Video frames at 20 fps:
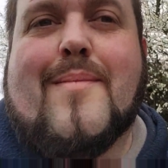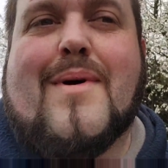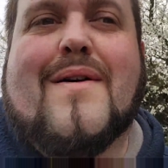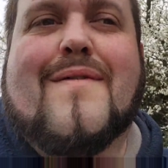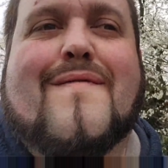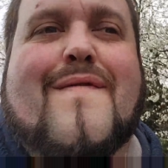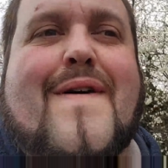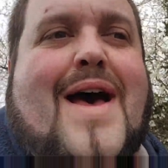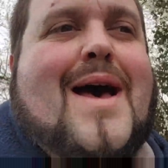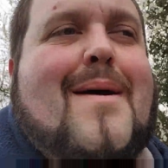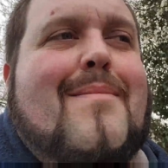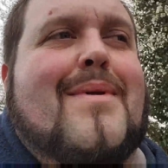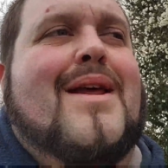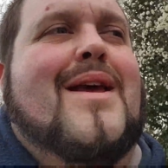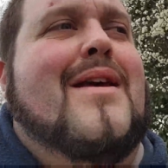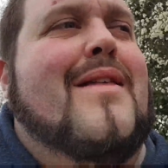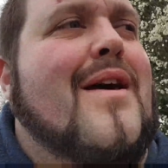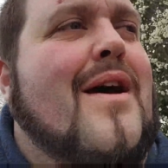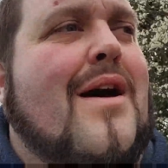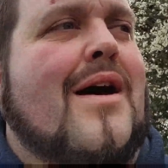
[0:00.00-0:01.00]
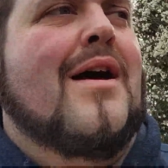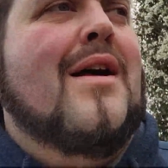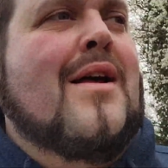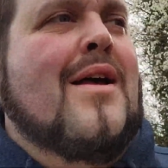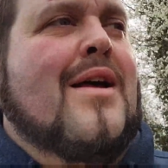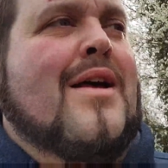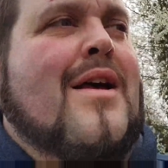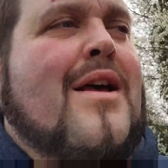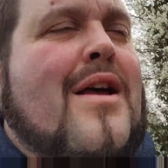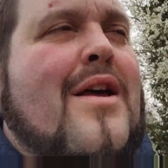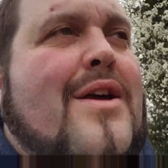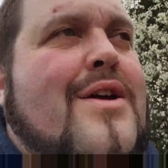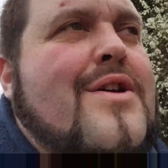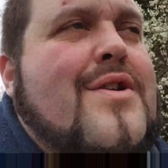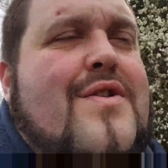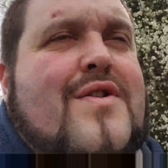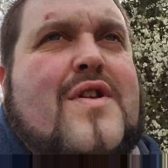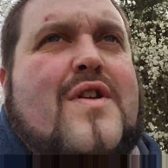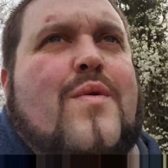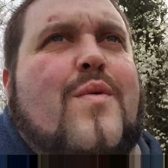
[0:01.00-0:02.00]
my family that
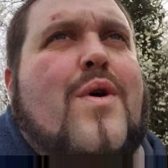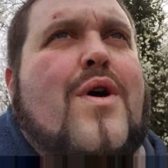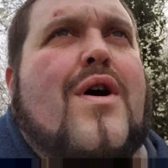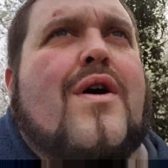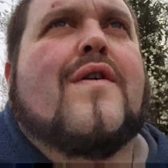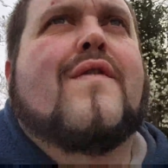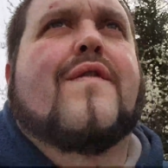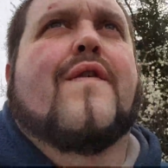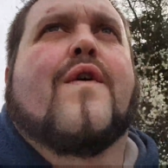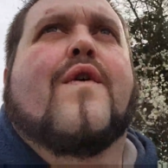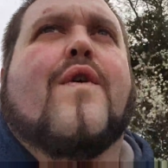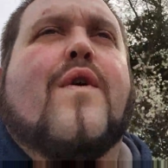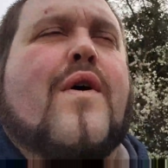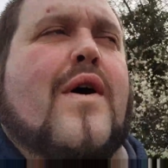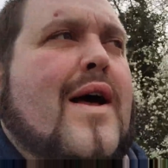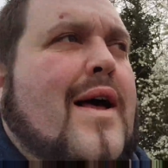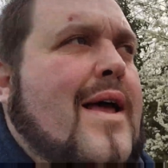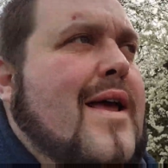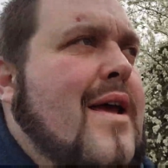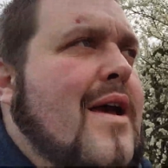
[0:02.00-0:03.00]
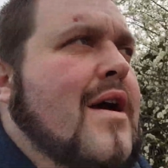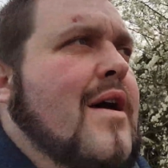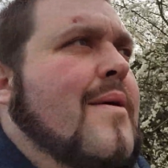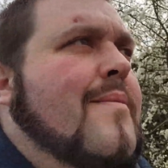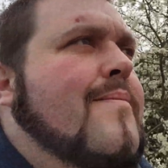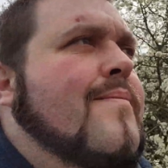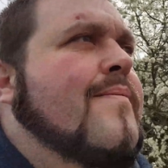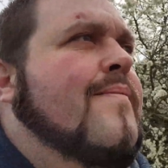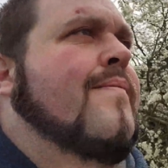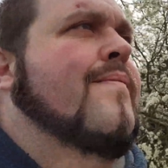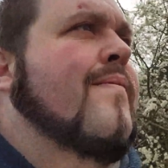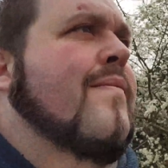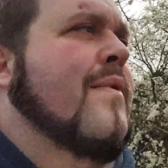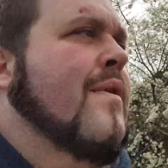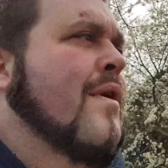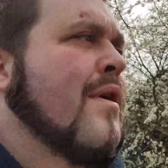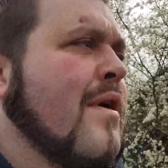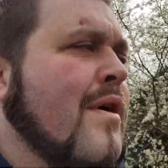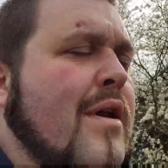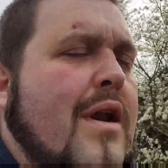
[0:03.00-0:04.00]
used to work for a
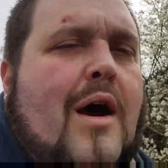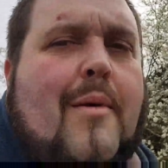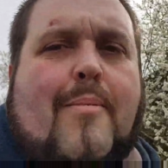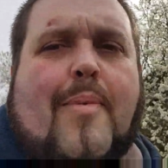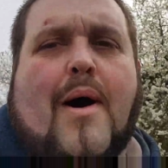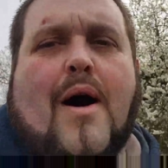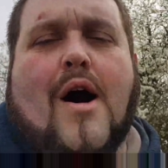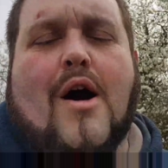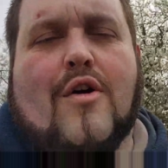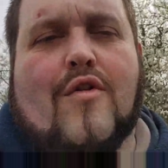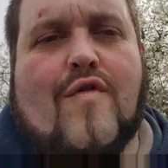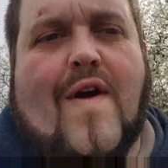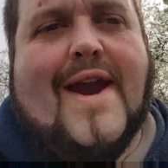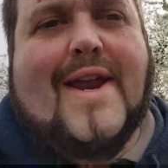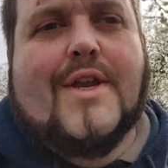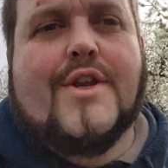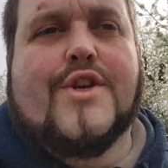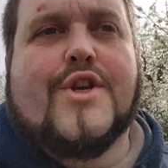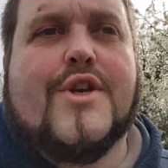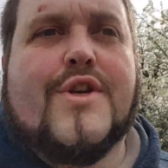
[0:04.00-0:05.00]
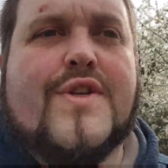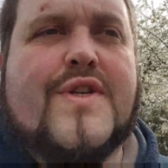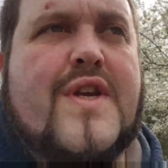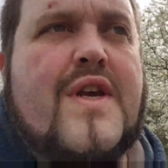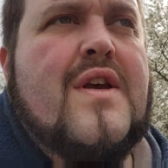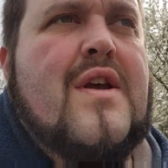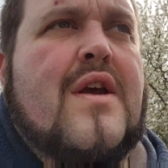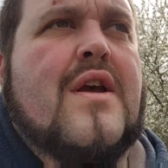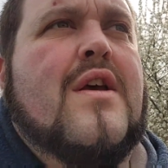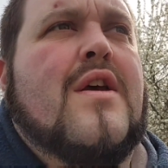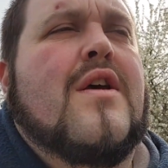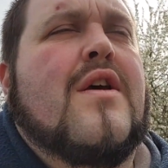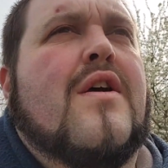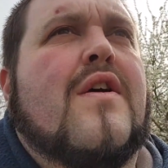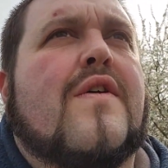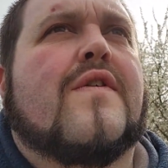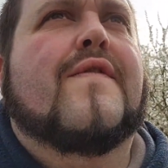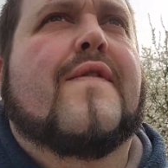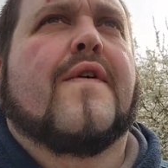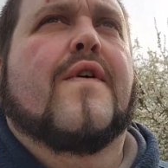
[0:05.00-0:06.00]
like park rangers
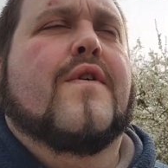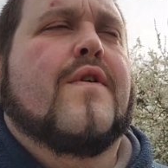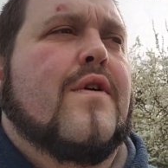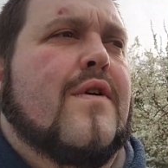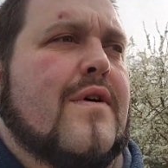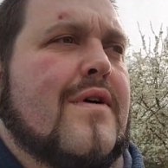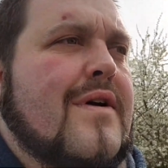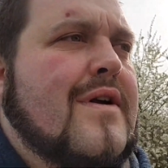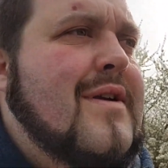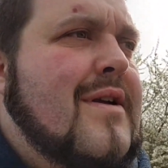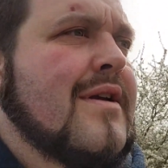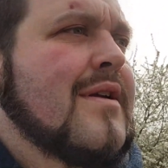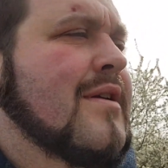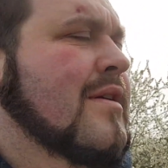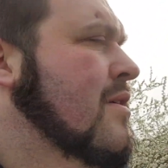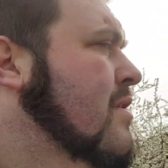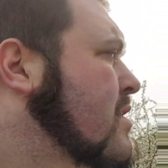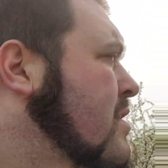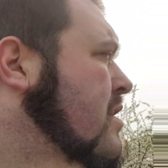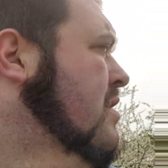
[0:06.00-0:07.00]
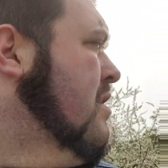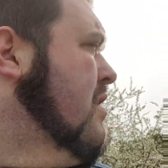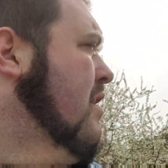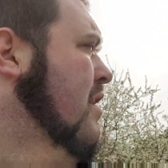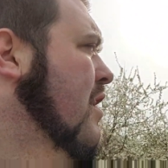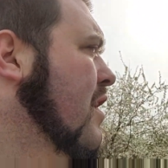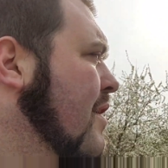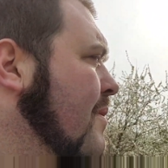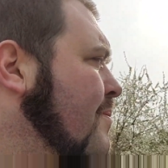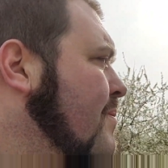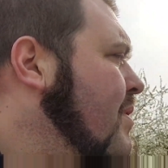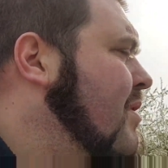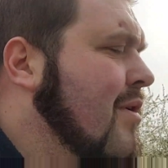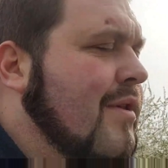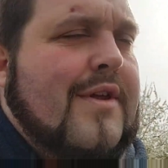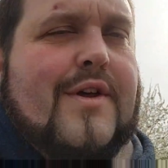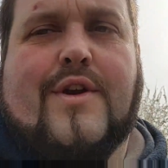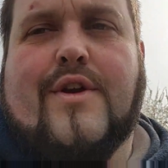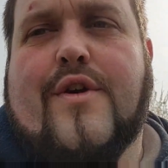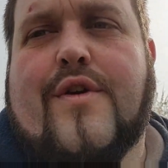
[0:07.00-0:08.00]
for
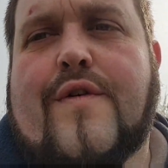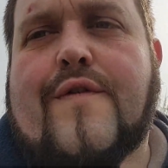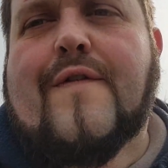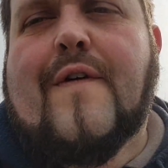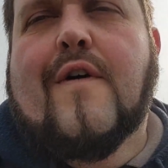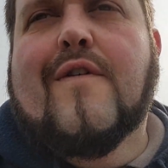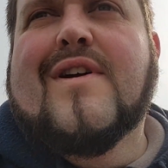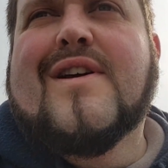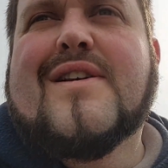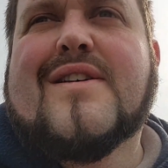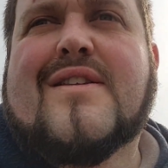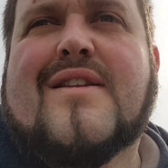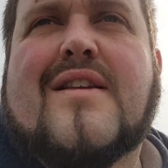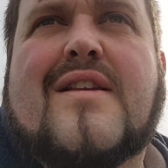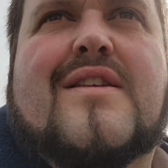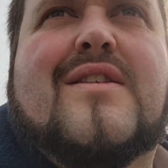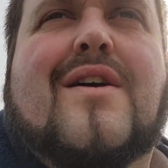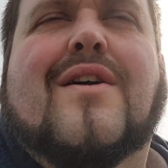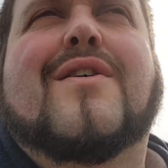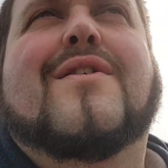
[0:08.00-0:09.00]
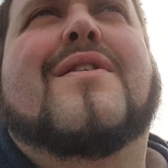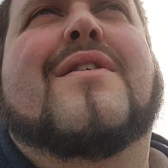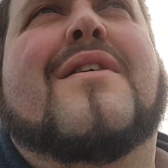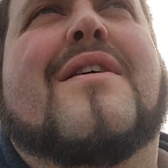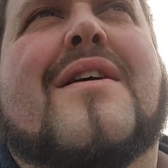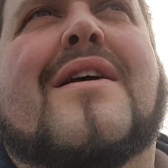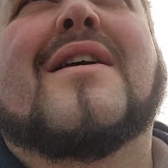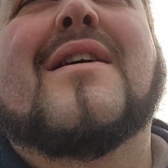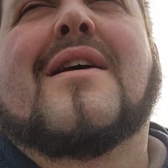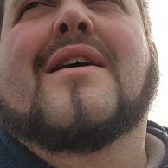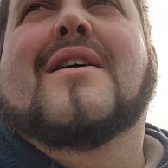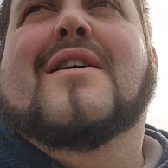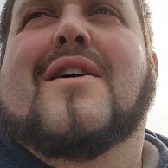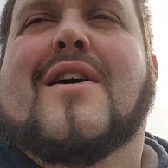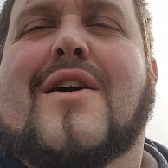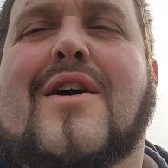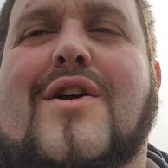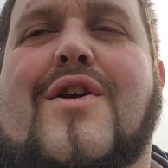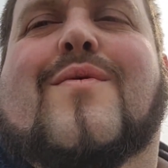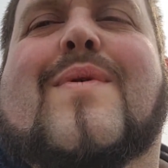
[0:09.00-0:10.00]
the New Forest. So
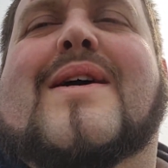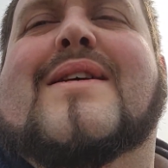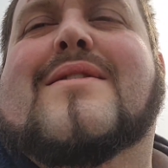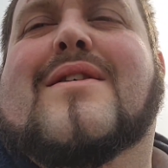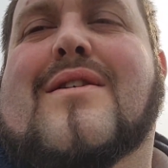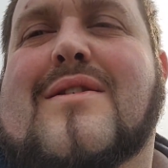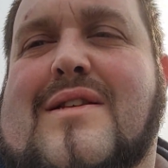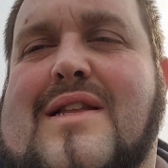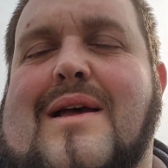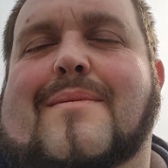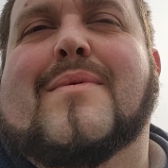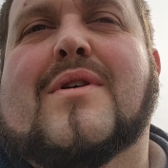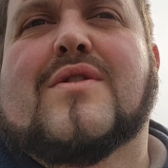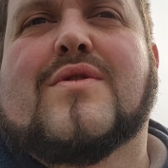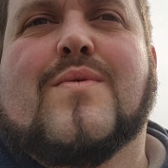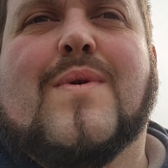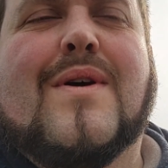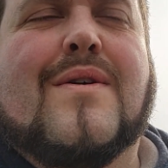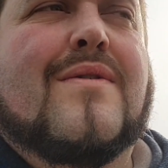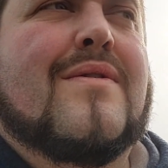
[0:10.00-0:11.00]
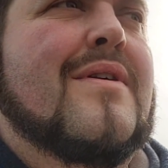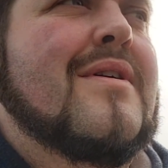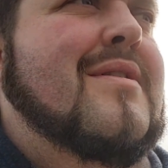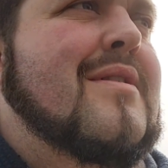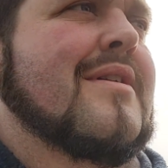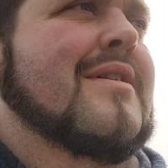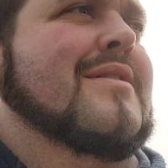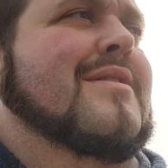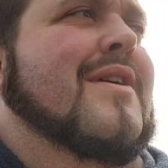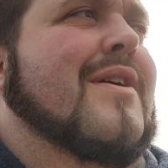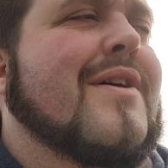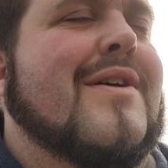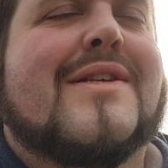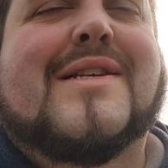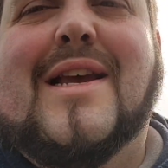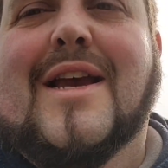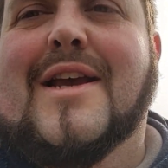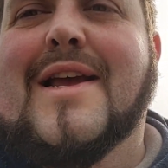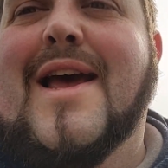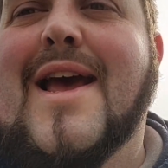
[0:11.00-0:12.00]
I can always ask them as well. So it's
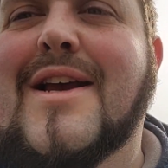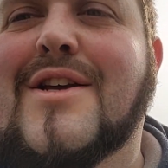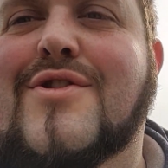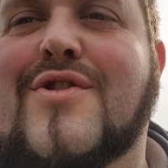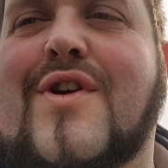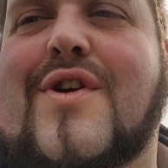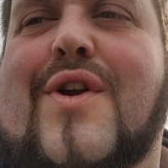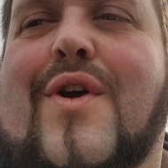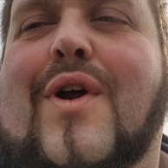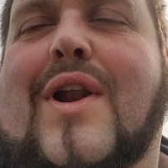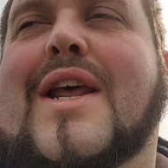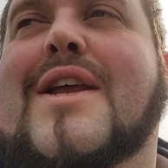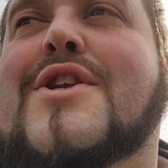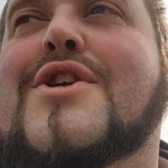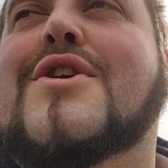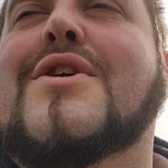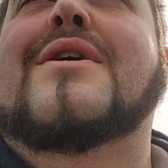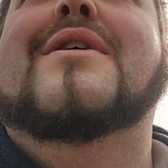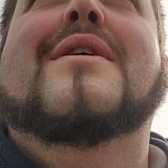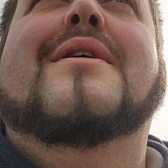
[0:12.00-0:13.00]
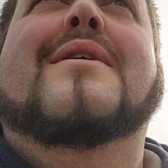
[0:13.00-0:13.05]
extra knowledge.